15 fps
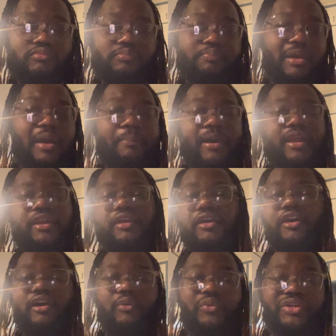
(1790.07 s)
pop out of the
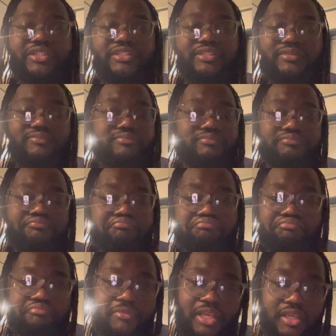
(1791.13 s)
air, which
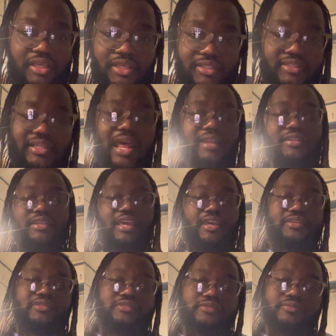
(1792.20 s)
is not the
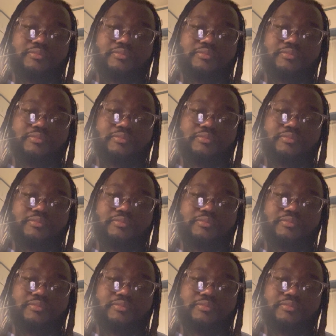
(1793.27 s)
case.